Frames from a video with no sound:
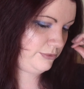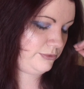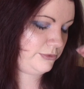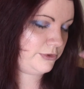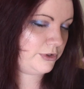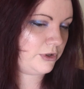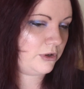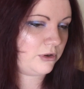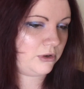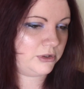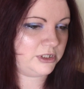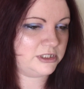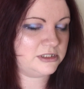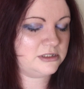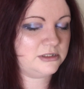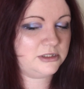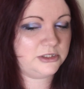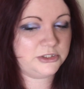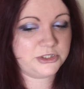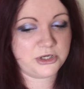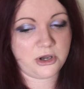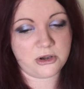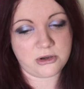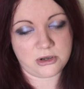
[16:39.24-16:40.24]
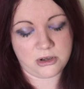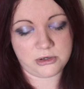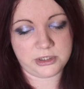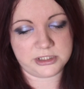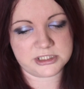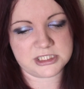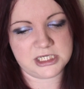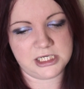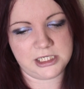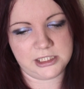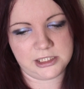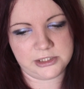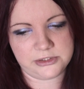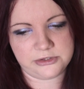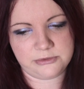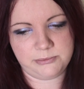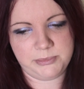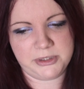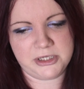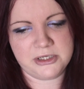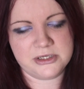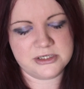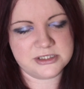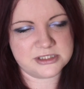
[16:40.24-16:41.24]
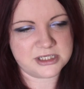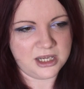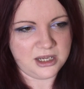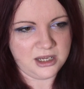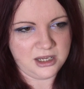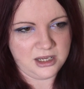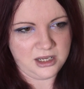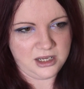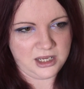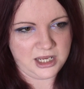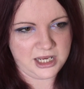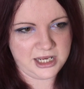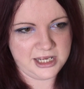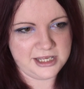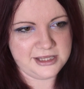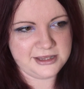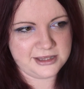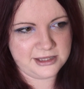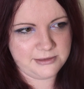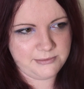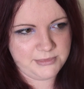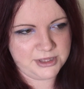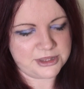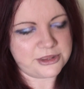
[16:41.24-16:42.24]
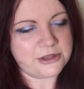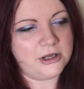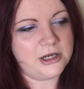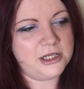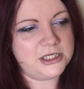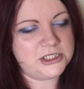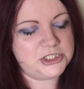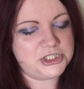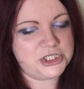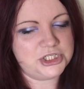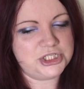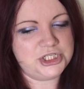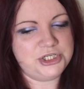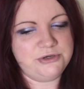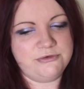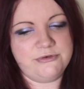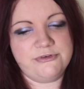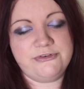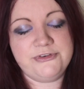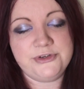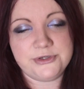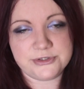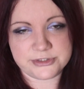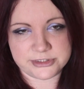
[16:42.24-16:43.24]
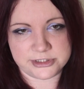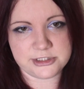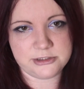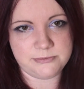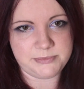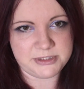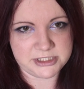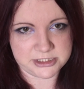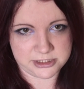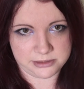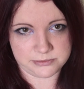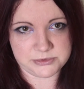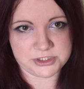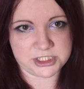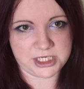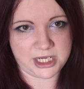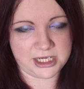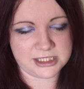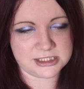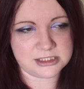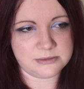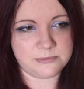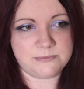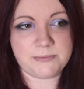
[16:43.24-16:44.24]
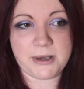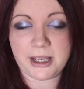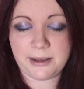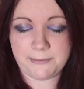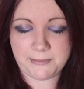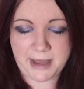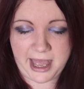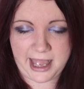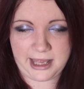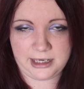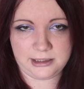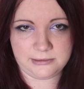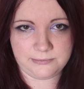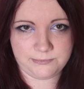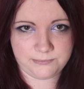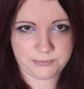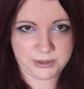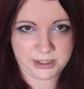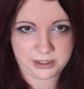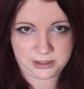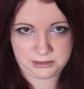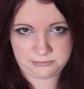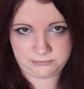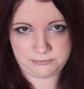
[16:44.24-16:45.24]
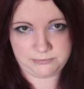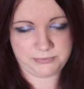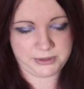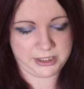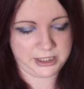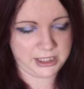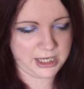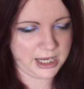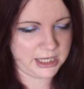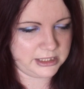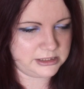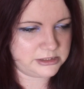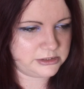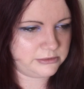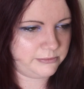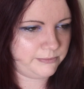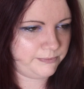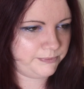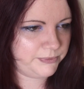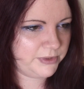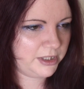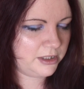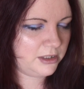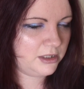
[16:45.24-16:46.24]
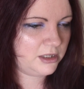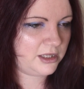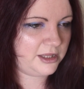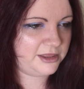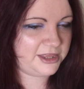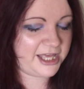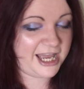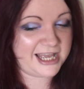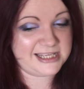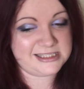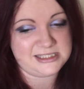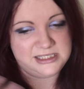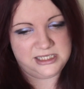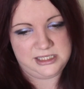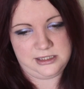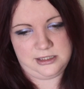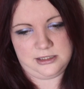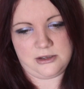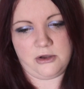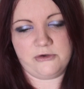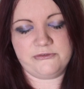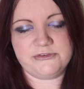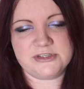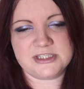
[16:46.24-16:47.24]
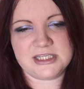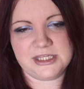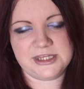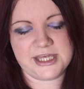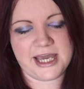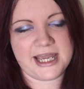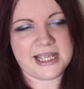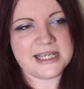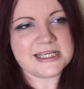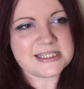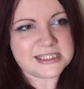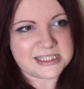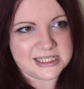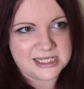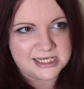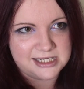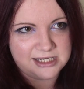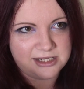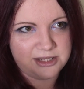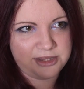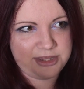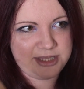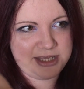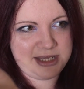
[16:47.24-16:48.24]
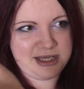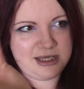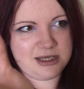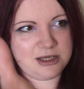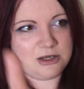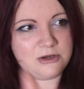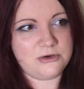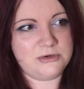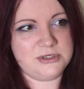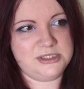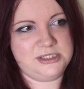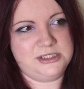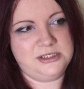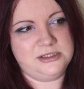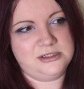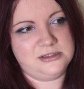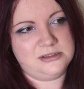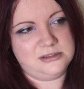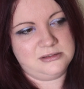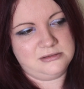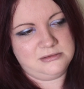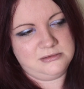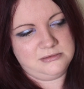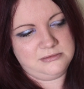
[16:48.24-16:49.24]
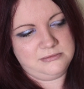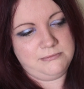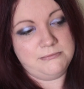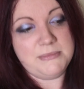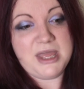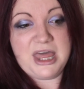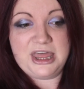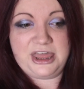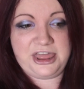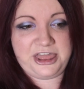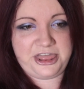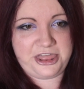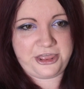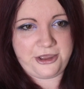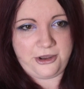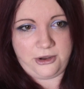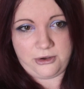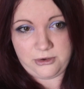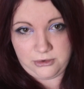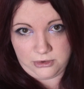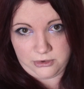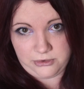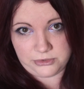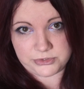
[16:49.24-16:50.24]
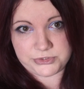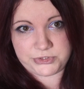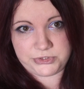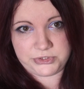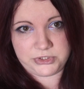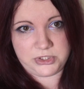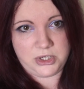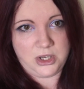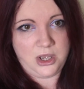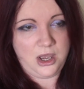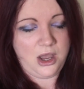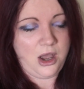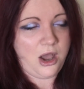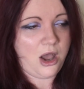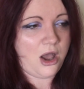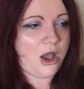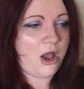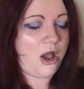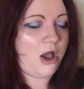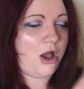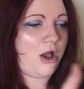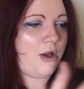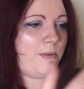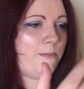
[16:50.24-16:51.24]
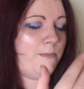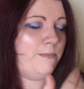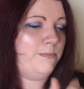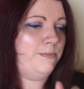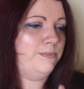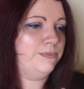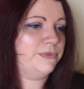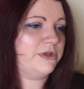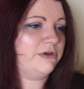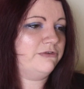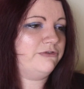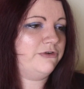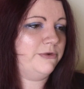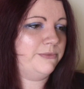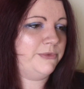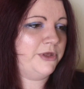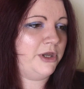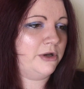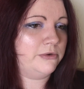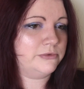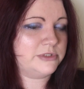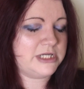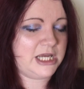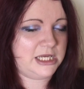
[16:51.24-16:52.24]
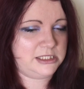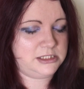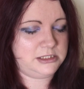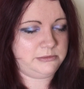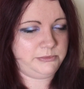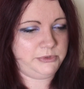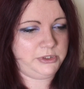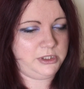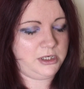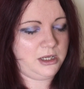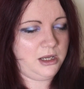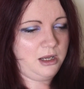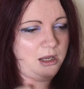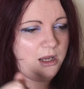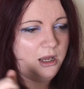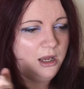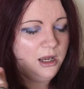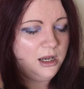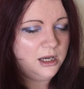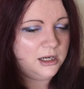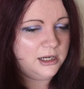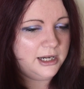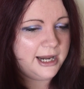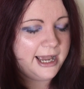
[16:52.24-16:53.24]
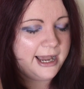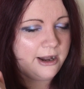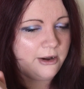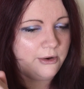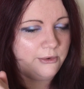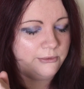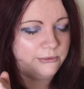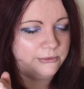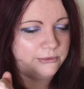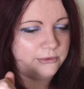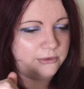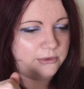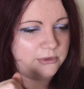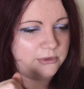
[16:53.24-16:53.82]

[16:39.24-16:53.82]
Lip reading: the dark goddess Lilith, because in the mythology she refused to be subjugated by a man, by Adam, and that is in the Christian mythos from the Old Testament. Now